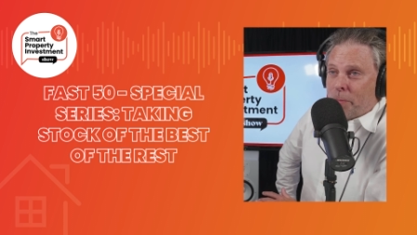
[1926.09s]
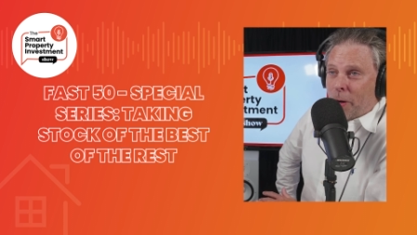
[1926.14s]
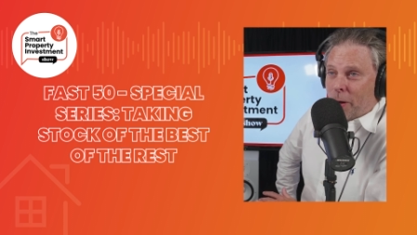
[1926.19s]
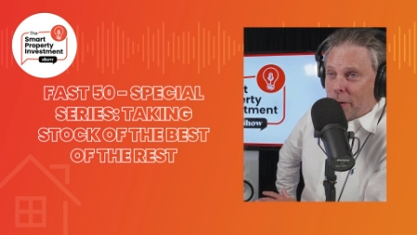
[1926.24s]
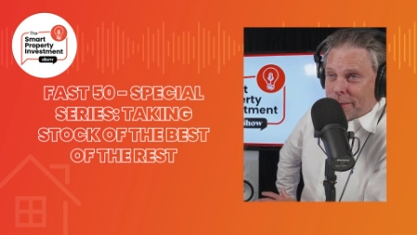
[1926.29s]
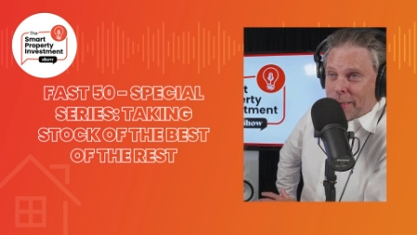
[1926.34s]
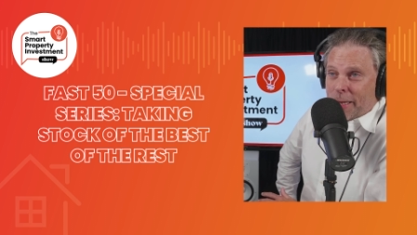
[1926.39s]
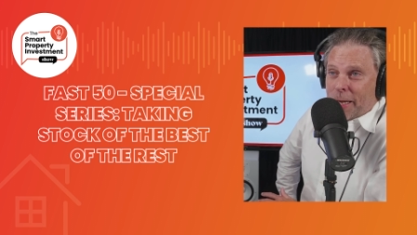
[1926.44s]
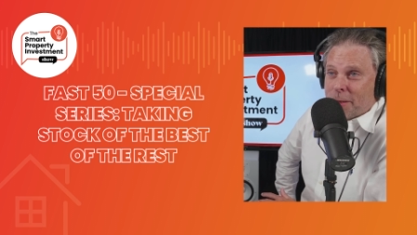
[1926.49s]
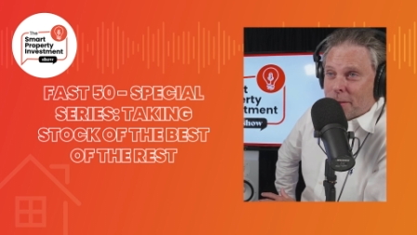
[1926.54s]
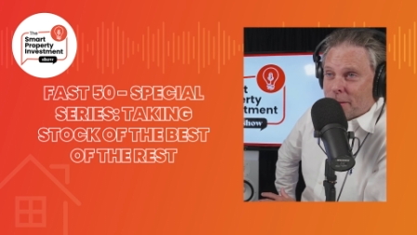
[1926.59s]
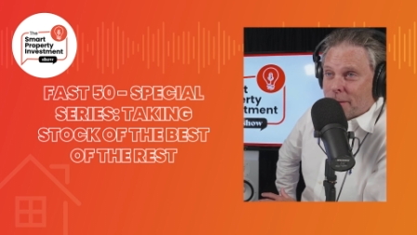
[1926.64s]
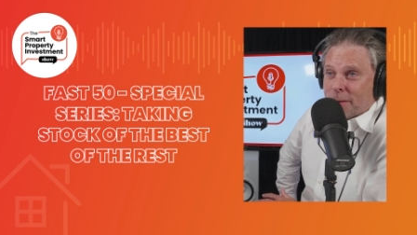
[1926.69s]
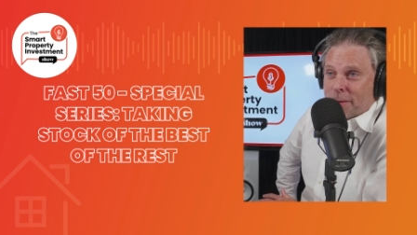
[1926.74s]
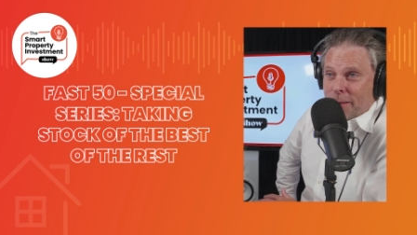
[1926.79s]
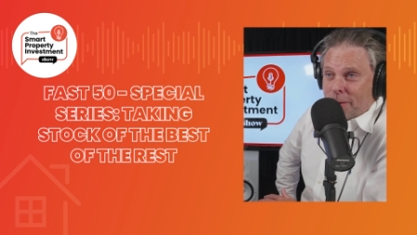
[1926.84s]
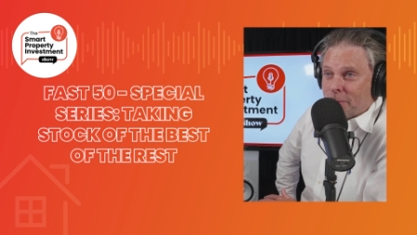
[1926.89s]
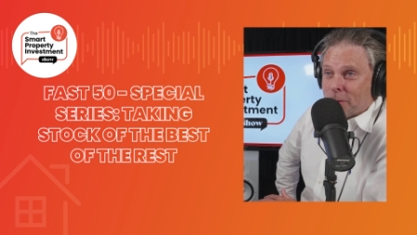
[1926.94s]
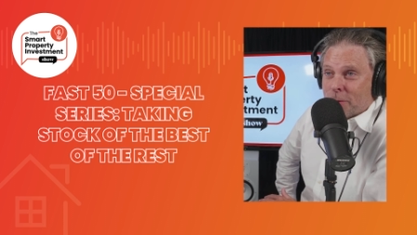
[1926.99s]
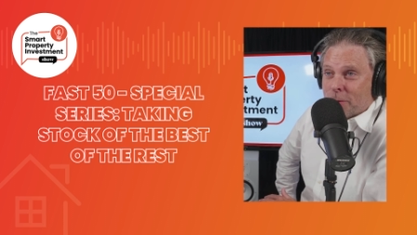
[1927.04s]
buyers
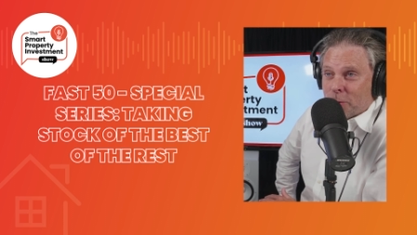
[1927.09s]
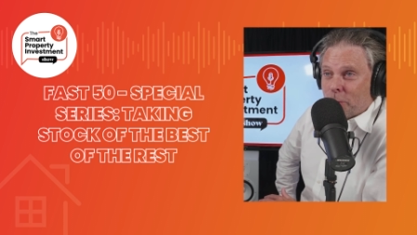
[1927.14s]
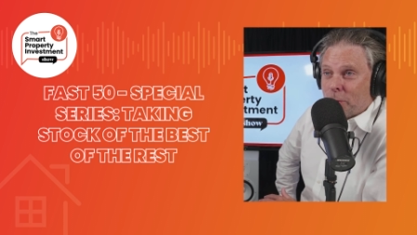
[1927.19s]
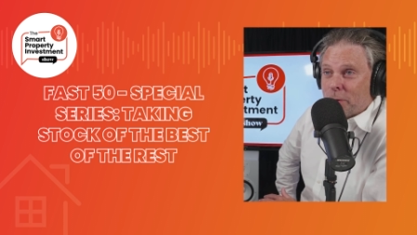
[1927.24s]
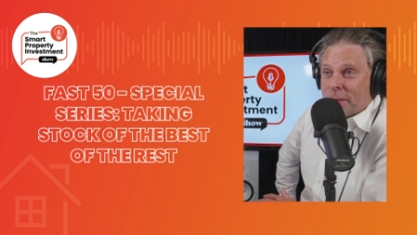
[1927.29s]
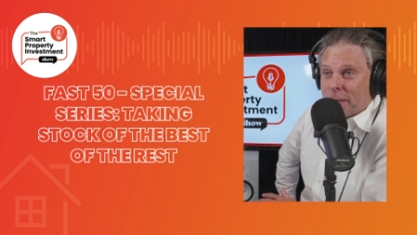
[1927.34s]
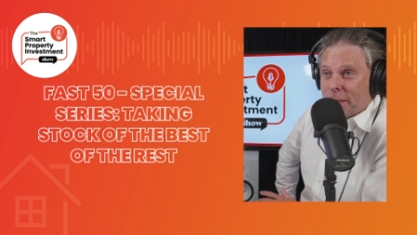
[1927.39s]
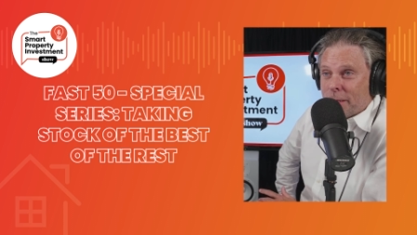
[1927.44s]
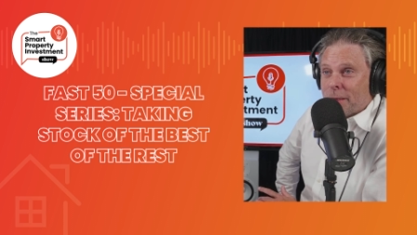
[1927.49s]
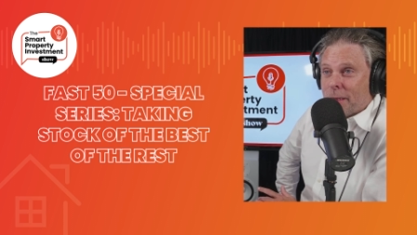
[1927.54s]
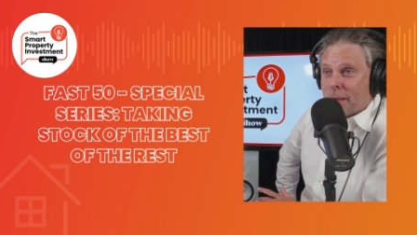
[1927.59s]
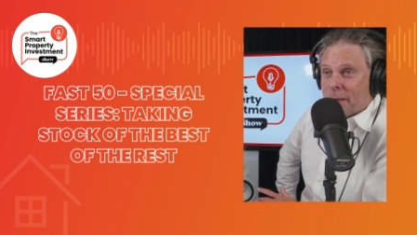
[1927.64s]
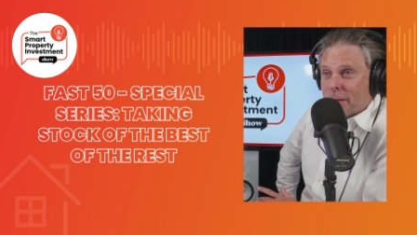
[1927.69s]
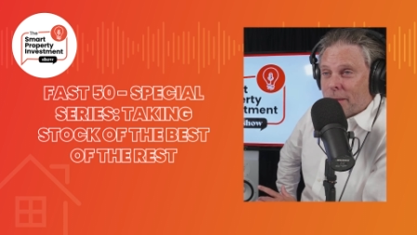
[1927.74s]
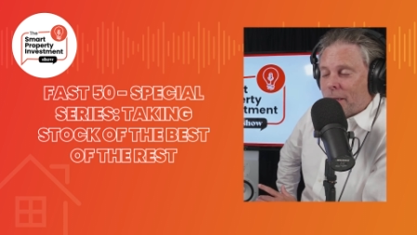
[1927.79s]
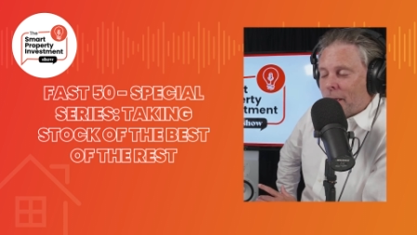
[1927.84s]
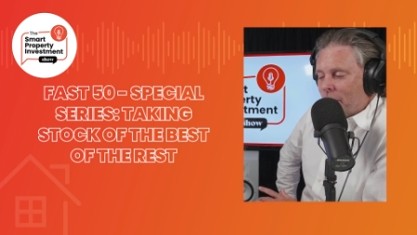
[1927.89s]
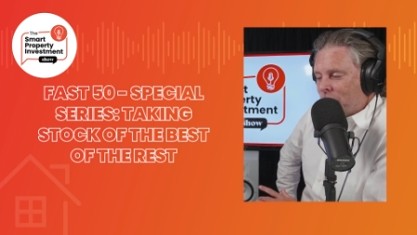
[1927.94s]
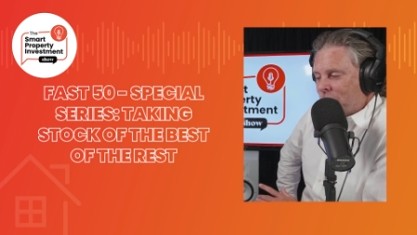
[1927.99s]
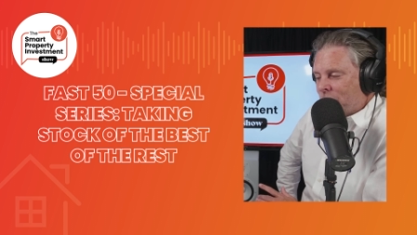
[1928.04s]
agents are as good as each other.
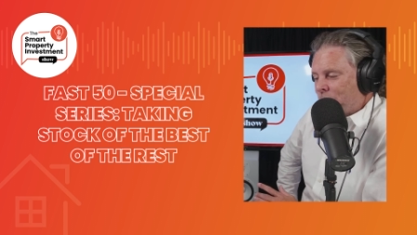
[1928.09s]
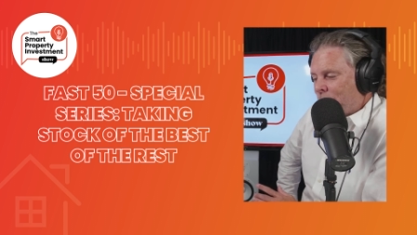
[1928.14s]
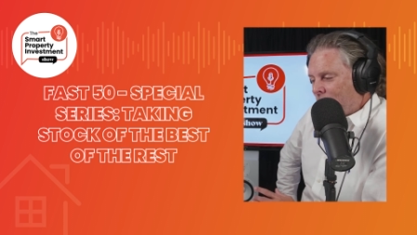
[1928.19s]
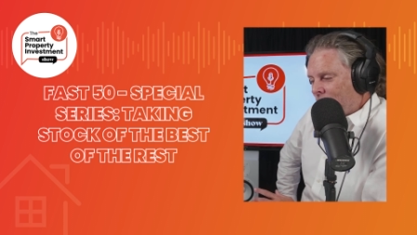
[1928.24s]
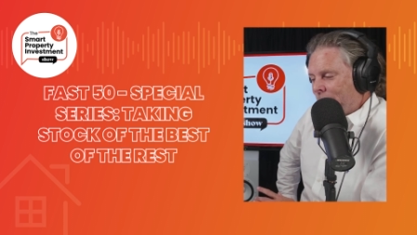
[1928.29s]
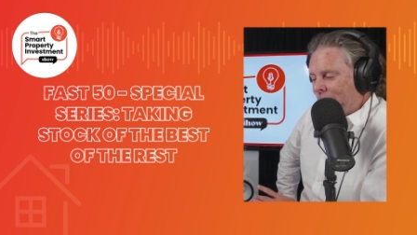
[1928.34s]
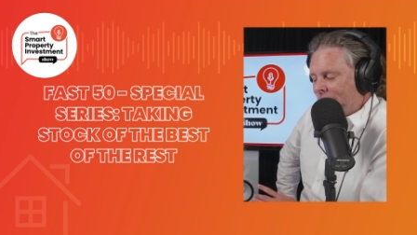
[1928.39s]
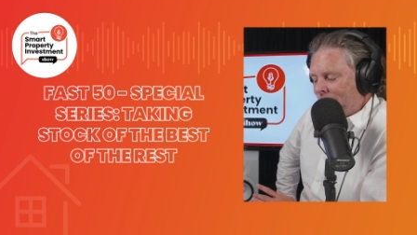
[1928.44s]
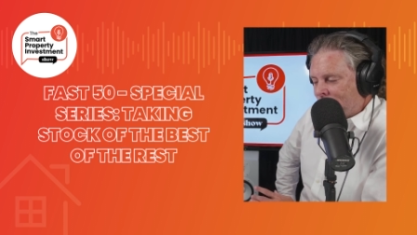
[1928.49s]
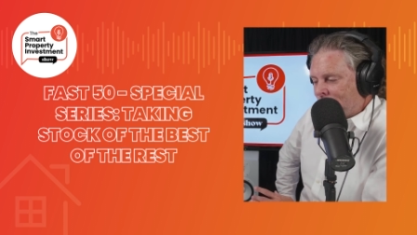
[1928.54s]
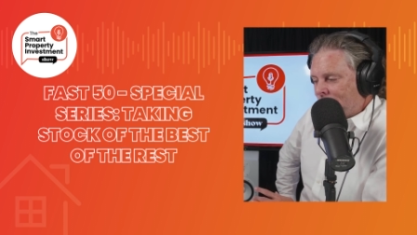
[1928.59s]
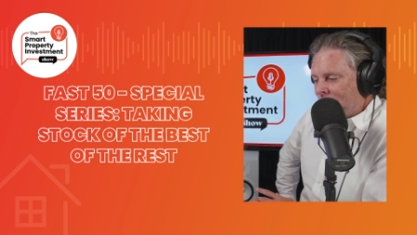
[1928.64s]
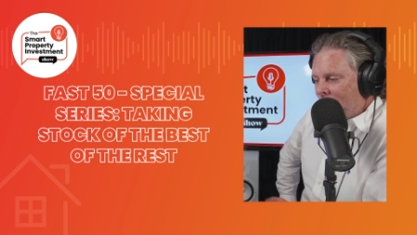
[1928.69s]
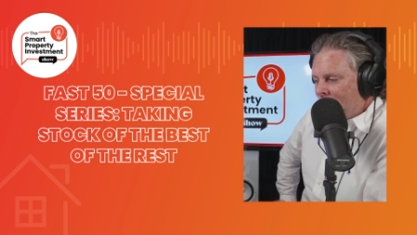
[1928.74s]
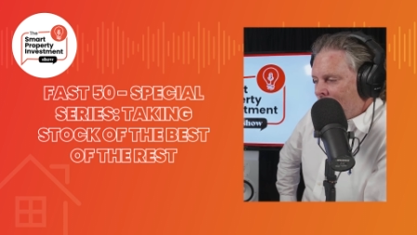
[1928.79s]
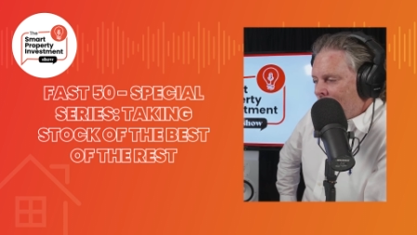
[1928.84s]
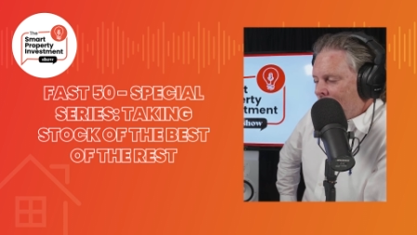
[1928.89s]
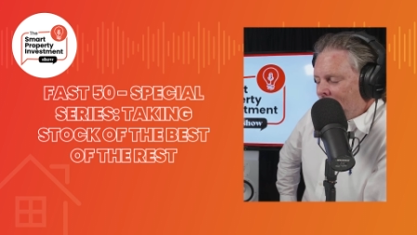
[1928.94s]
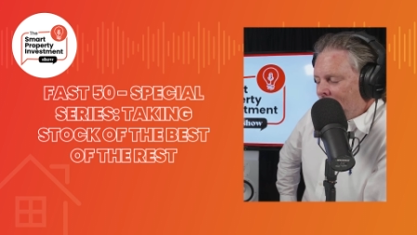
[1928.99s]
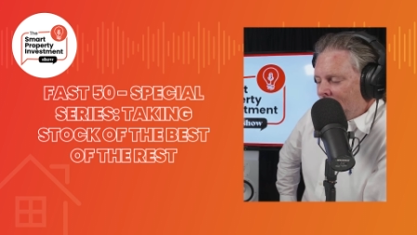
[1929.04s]
No. You know, we spoke about it. it's
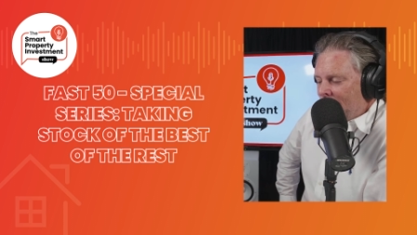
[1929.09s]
